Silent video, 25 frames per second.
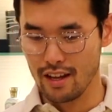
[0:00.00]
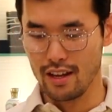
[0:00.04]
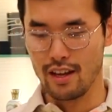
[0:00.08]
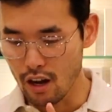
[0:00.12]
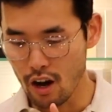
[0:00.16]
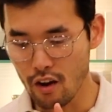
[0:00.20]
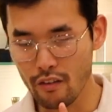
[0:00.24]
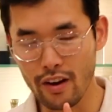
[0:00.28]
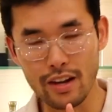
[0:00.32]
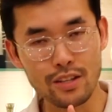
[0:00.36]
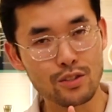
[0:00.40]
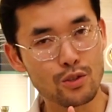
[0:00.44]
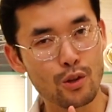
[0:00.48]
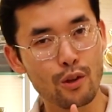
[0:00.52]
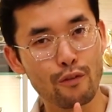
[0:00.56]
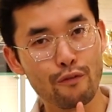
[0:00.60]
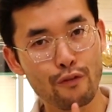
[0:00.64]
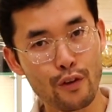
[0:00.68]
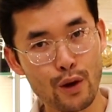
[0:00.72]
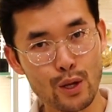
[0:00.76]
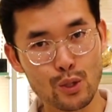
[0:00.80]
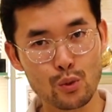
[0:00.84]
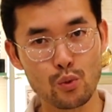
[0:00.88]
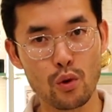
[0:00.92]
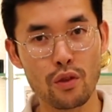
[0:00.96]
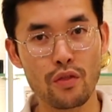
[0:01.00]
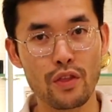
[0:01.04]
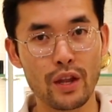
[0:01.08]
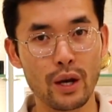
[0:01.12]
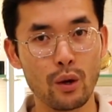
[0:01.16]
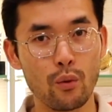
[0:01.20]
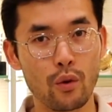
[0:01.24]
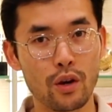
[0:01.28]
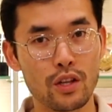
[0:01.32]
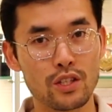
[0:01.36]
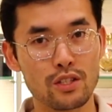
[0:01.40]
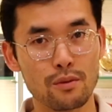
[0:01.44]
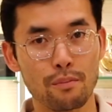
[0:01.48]
All right, so the first one that I
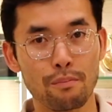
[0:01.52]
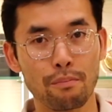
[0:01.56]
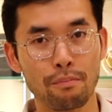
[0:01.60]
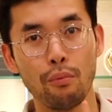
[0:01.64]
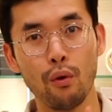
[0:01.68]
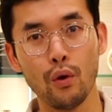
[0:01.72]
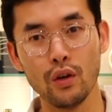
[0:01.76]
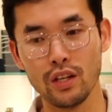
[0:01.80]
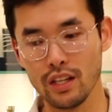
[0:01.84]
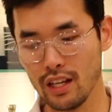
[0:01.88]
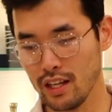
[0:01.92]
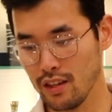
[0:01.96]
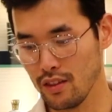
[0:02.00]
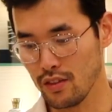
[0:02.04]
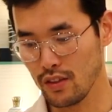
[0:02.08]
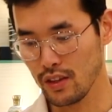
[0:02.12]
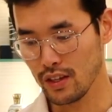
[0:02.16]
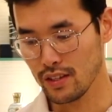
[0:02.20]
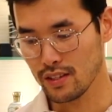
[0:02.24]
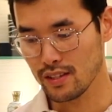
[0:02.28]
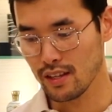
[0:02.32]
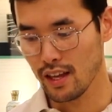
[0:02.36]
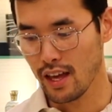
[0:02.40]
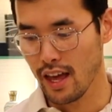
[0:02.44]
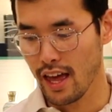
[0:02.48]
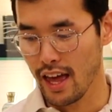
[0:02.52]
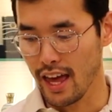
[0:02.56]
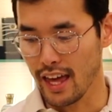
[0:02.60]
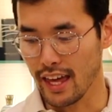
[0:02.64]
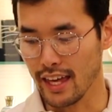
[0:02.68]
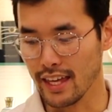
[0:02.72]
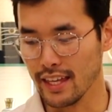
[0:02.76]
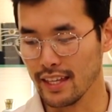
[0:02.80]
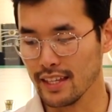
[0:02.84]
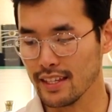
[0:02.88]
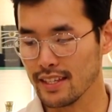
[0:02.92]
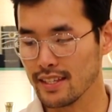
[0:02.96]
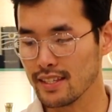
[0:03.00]
wanted to put in this
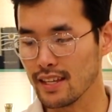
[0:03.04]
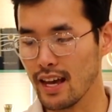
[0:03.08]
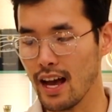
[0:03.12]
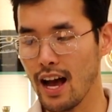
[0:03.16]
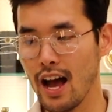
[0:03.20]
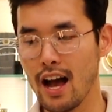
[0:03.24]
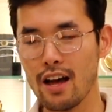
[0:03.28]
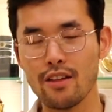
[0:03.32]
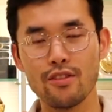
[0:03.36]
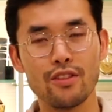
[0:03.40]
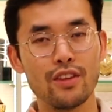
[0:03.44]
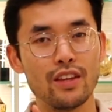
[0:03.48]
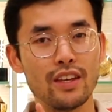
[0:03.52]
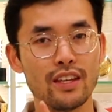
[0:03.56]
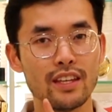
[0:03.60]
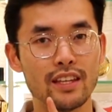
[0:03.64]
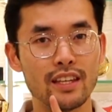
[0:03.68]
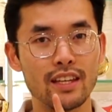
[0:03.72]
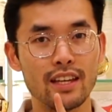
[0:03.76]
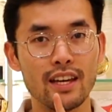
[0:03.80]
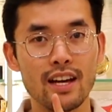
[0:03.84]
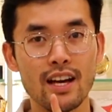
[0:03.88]
is the